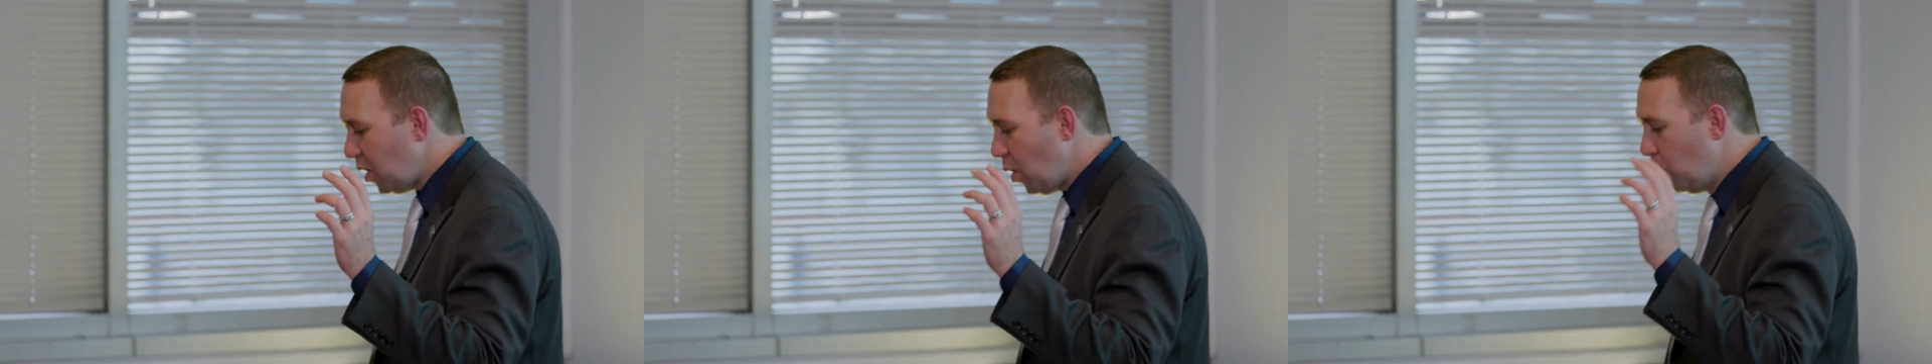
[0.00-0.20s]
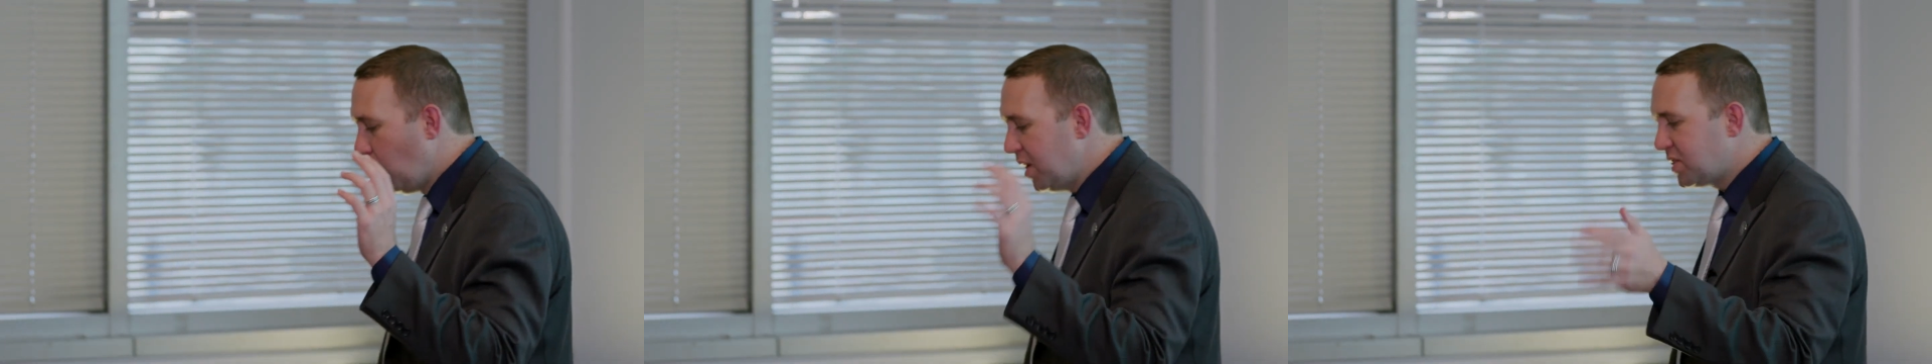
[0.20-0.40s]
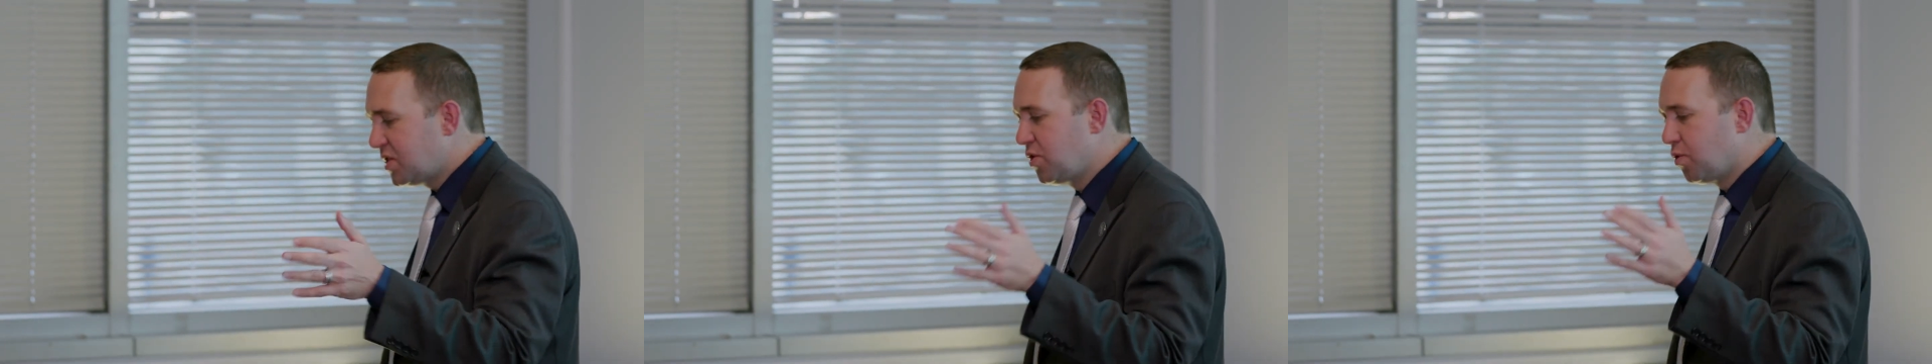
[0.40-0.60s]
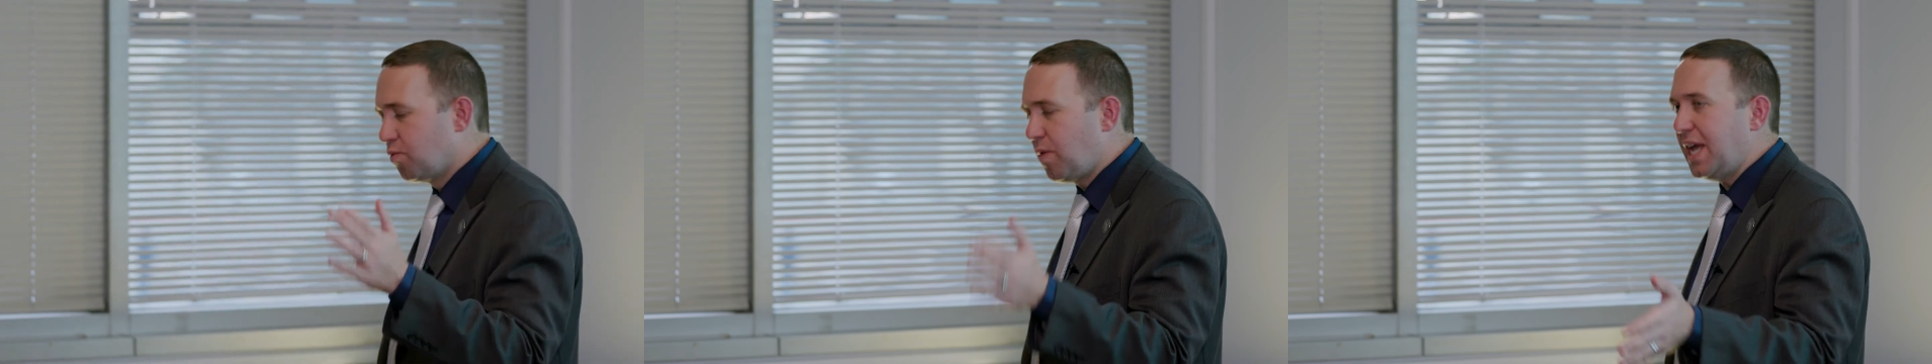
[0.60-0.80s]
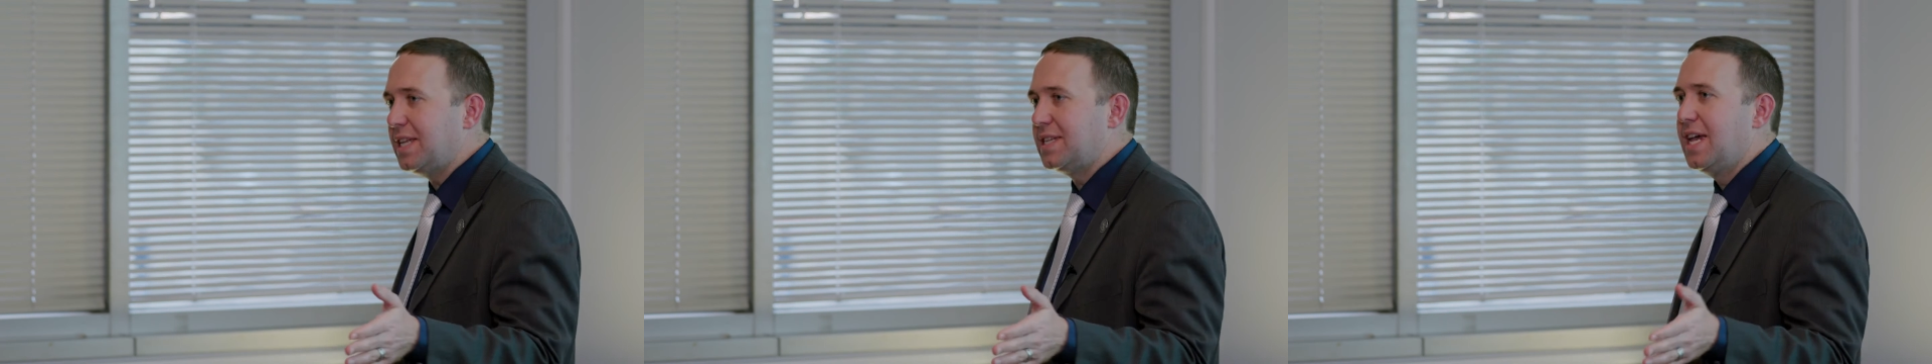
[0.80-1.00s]
what's the
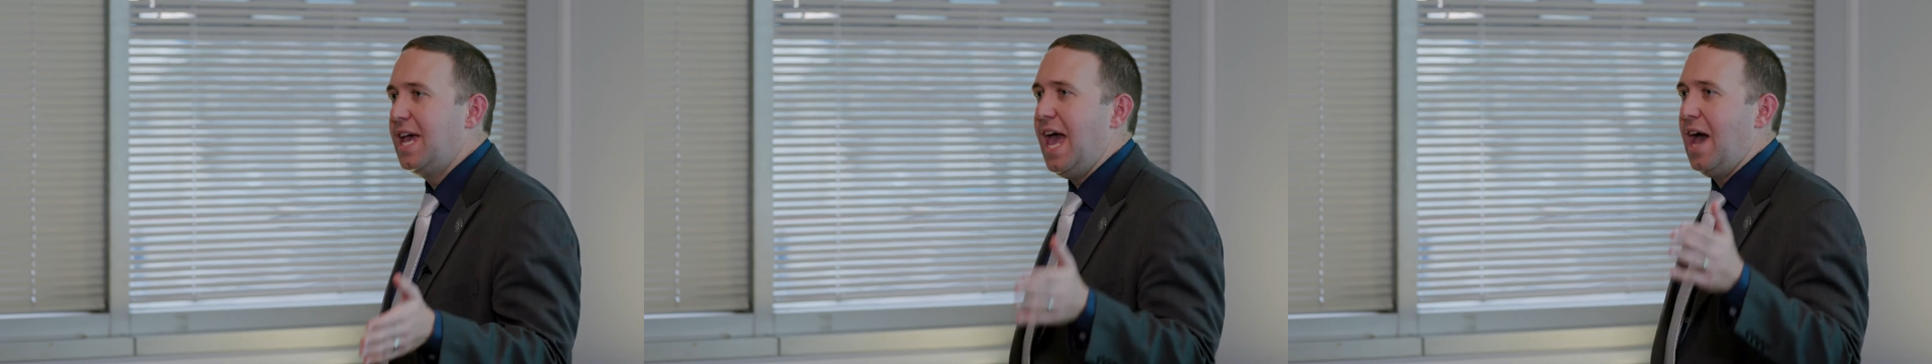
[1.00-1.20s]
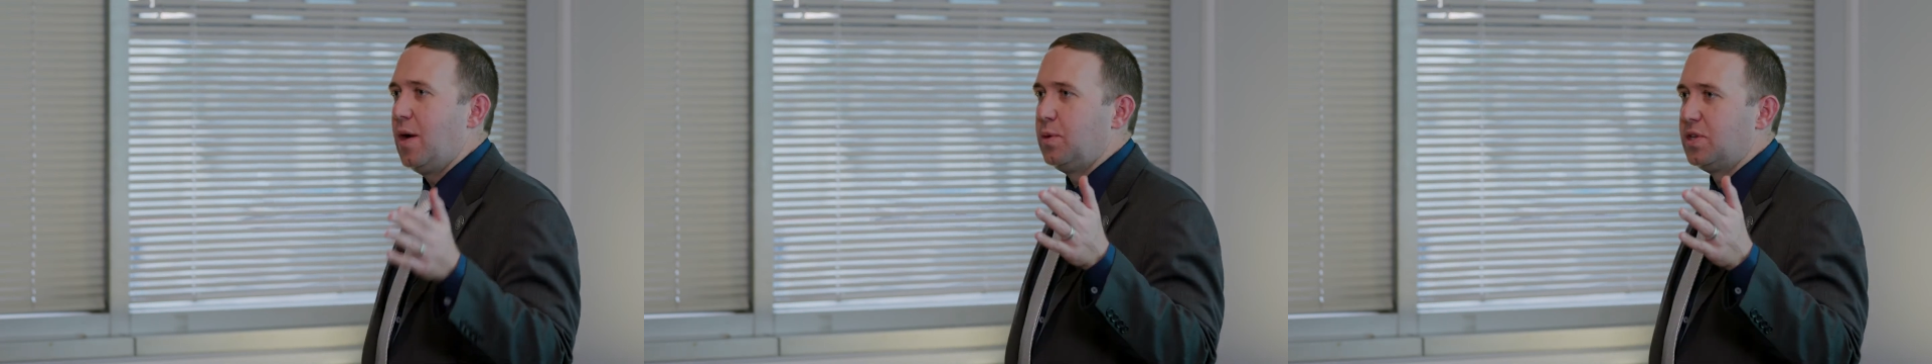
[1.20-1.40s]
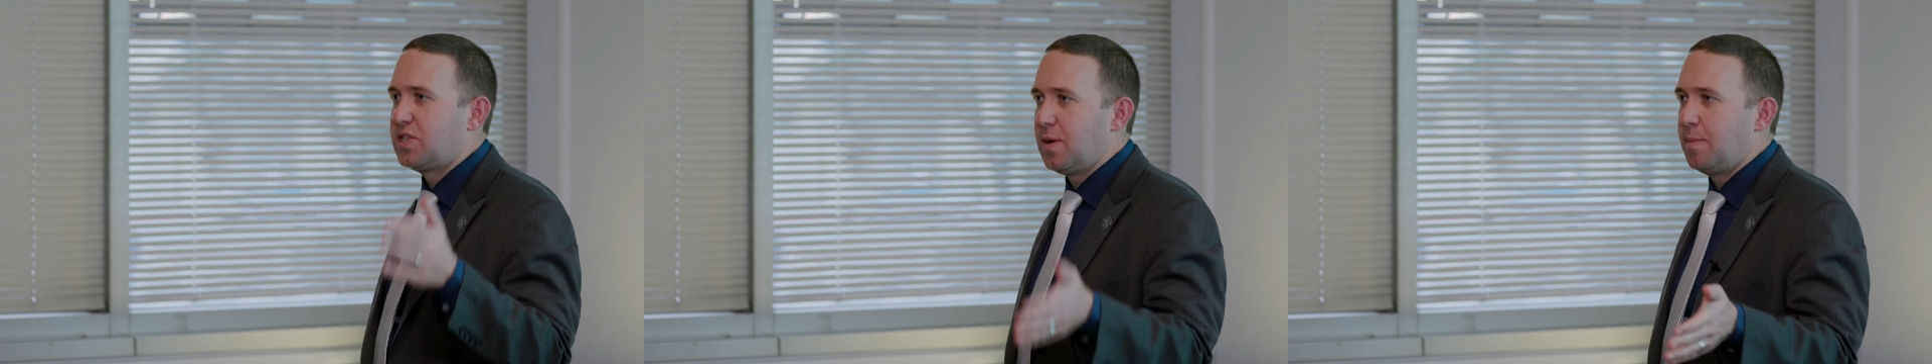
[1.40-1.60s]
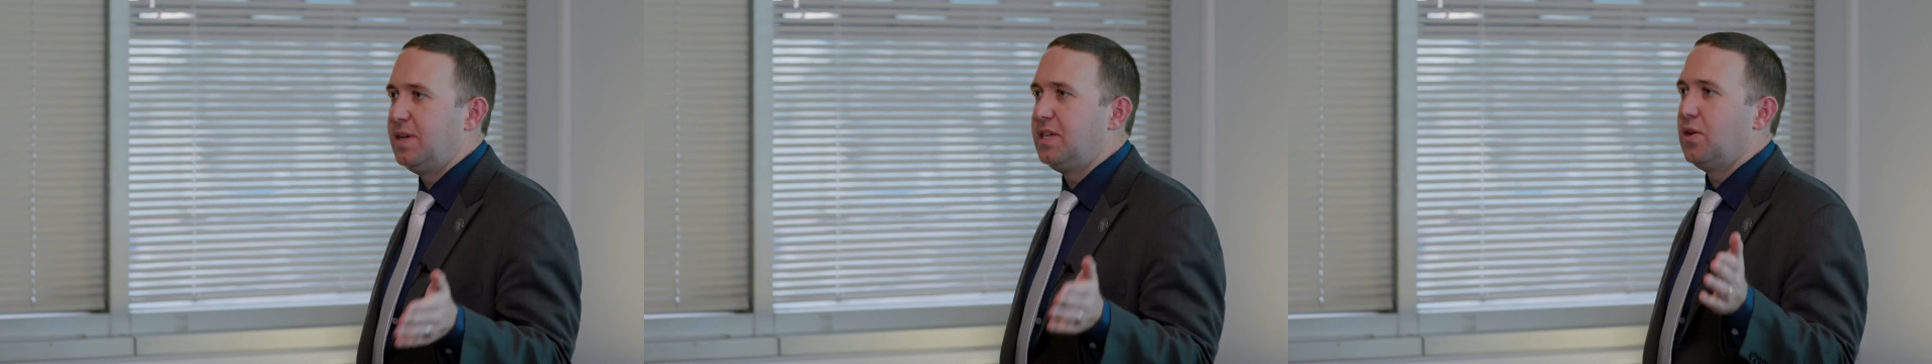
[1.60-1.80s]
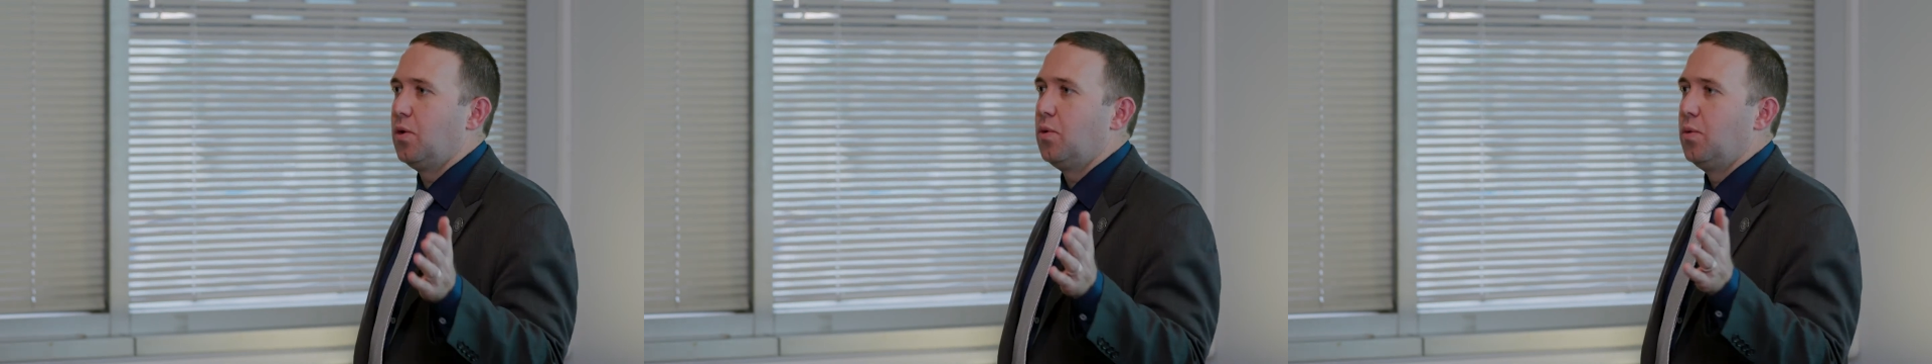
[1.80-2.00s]
rate at which
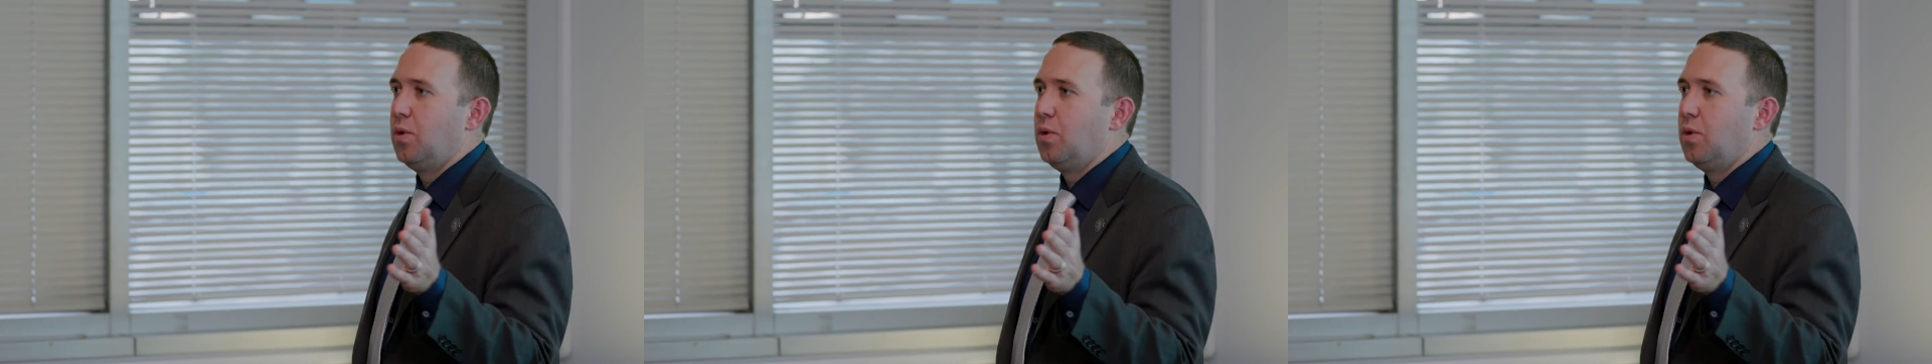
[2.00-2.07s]
somebody